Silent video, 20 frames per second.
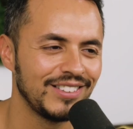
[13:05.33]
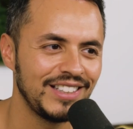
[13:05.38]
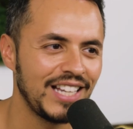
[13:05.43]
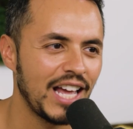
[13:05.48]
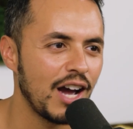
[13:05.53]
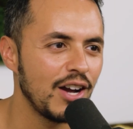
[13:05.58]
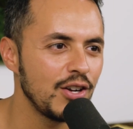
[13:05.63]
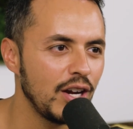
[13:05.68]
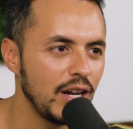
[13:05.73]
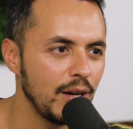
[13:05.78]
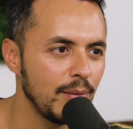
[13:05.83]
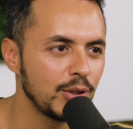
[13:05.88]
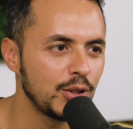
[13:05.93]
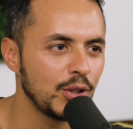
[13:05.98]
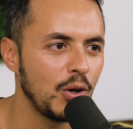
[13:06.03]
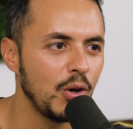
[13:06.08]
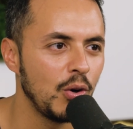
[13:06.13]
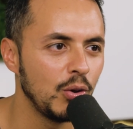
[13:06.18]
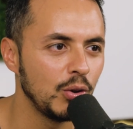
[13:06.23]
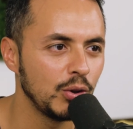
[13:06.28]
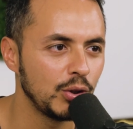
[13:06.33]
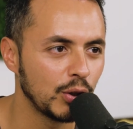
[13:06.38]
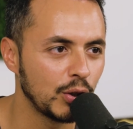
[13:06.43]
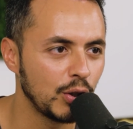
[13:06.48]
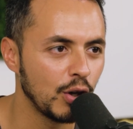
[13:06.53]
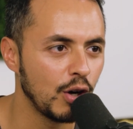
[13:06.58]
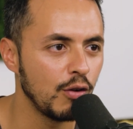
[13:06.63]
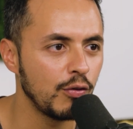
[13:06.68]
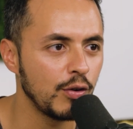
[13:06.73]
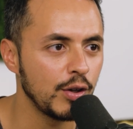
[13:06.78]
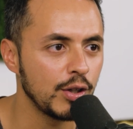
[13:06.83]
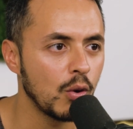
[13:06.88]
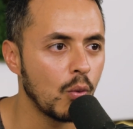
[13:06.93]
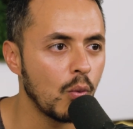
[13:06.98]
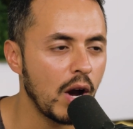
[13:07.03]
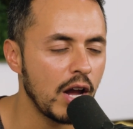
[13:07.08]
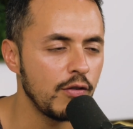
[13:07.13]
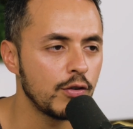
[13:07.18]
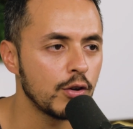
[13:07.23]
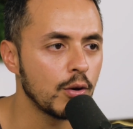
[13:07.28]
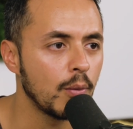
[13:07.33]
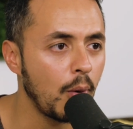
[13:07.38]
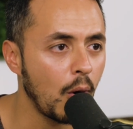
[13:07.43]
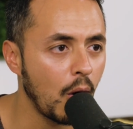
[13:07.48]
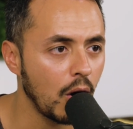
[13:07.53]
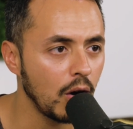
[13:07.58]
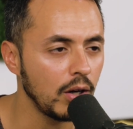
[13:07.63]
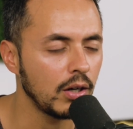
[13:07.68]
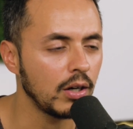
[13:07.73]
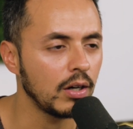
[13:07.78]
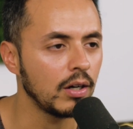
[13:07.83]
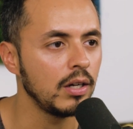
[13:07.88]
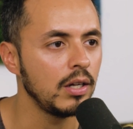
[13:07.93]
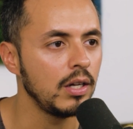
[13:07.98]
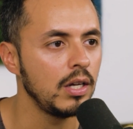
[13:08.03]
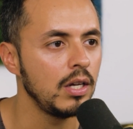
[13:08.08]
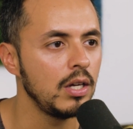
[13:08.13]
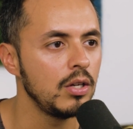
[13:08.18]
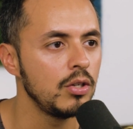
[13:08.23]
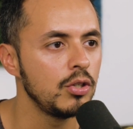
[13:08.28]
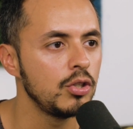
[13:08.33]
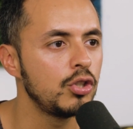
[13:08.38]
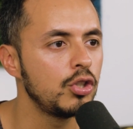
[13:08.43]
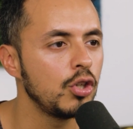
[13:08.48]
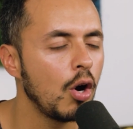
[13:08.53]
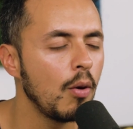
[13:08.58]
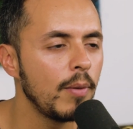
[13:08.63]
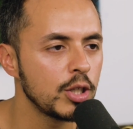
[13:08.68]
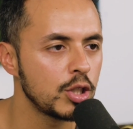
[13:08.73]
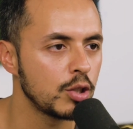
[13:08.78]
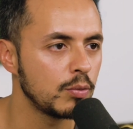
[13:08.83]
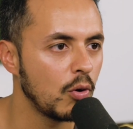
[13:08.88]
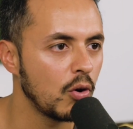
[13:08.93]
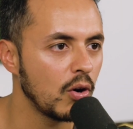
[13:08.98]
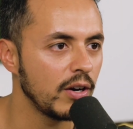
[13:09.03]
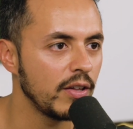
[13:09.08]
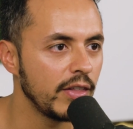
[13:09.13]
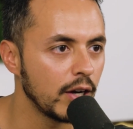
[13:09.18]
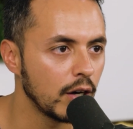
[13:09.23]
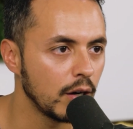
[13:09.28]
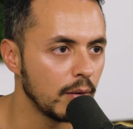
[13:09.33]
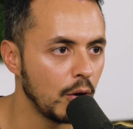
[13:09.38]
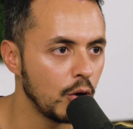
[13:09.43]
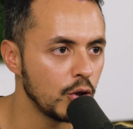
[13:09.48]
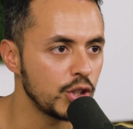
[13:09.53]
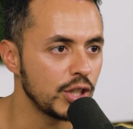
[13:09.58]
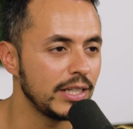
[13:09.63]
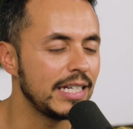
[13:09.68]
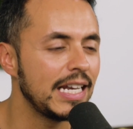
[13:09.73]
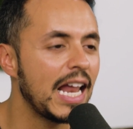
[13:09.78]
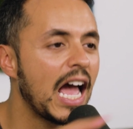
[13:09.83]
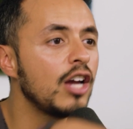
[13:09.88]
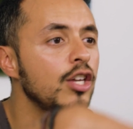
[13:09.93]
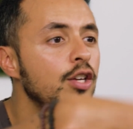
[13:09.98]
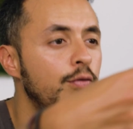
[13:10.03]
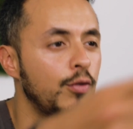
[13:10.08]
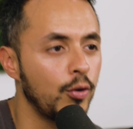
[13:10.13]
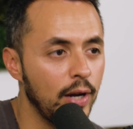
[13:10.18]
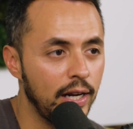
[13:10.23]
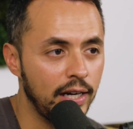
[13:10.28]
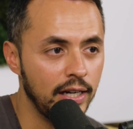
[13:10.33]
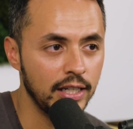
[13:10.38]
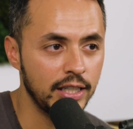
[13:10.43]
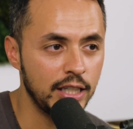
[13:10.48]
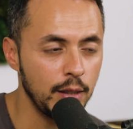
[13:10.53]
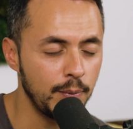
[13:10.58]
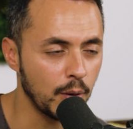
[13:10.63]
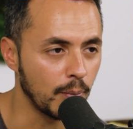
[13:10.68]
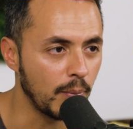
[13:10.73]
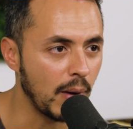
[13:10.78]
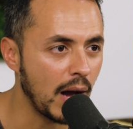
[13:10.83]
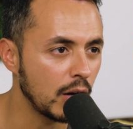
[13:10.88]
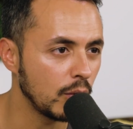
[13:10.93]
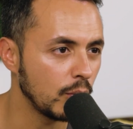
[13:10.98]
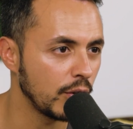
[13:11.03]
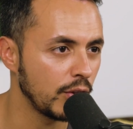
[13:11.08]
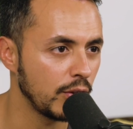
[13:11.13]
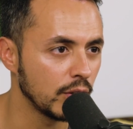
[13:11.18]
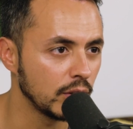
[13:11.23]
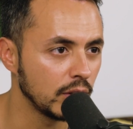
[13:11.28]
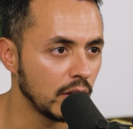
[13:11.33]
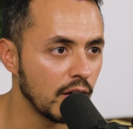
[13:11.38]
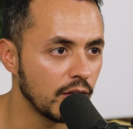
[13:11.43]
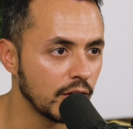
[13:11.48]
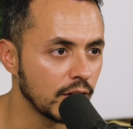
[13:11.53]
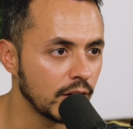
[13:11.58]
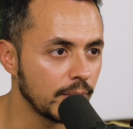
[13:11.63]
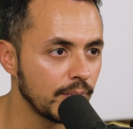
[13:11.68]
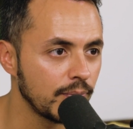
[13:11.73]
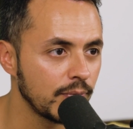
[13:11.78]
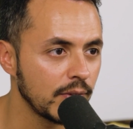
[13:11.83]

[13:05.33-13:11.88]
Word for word: Now you're able to hold your girlfriend, your wife, your partner so much more in their emotion. Now you've created a deeper bond with your lover.